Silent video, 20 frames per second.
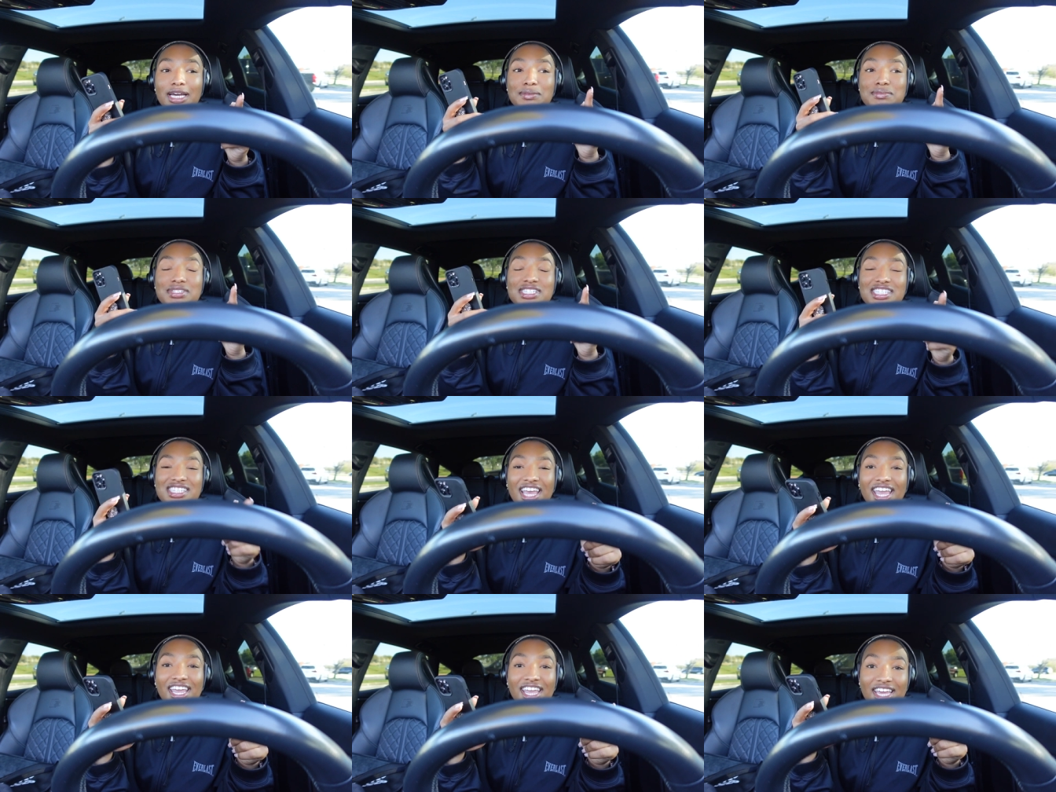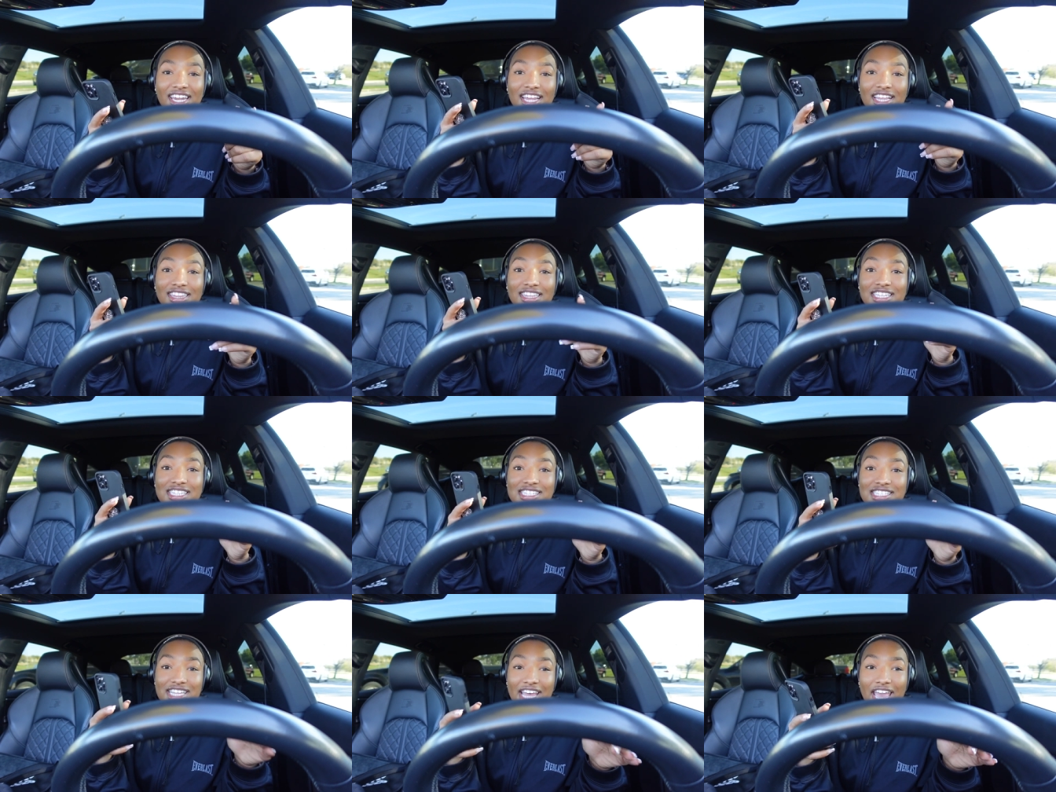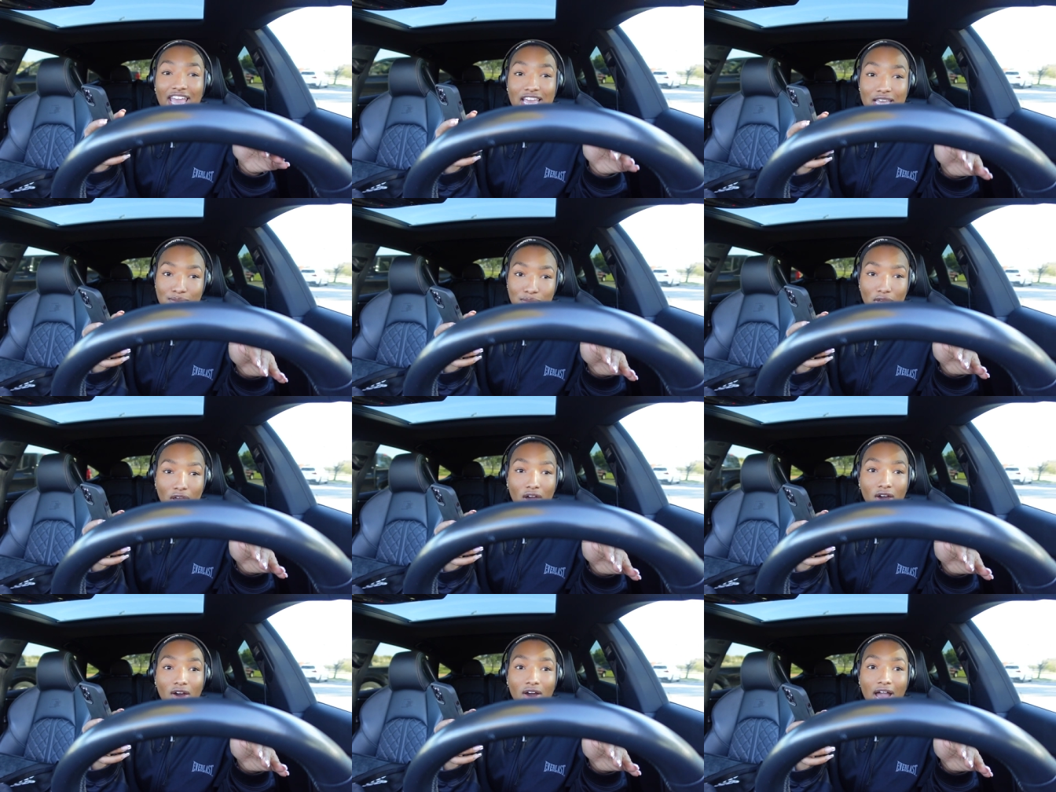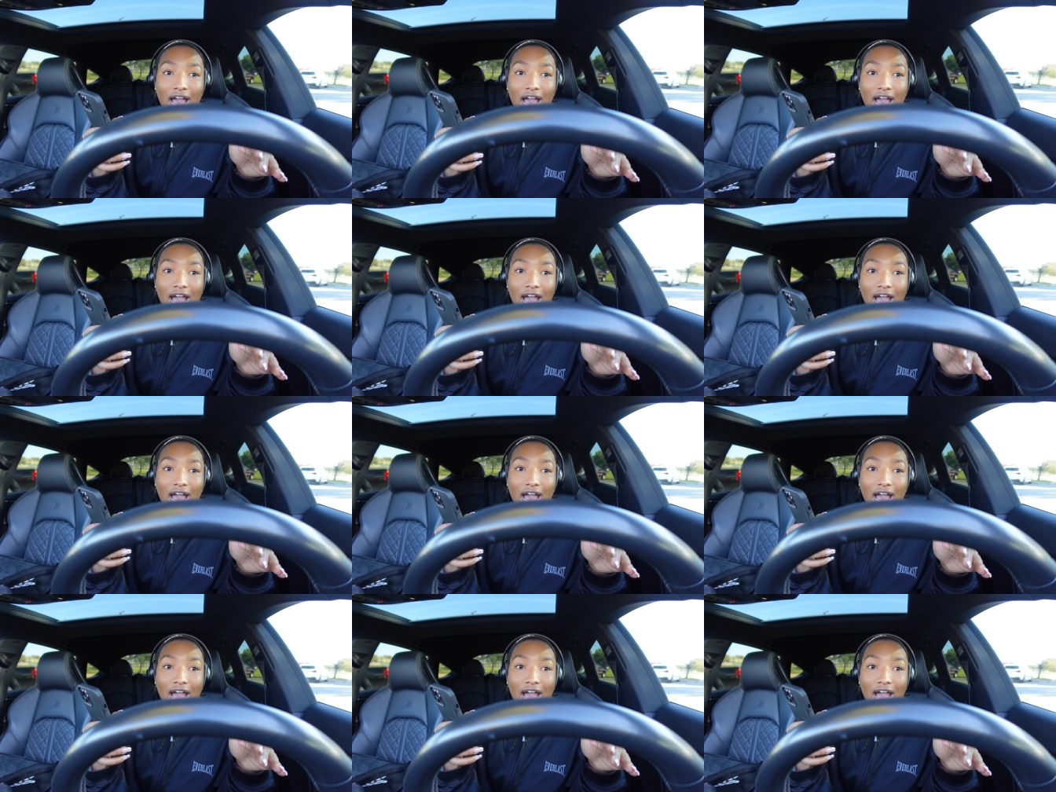up staying the same, y'all.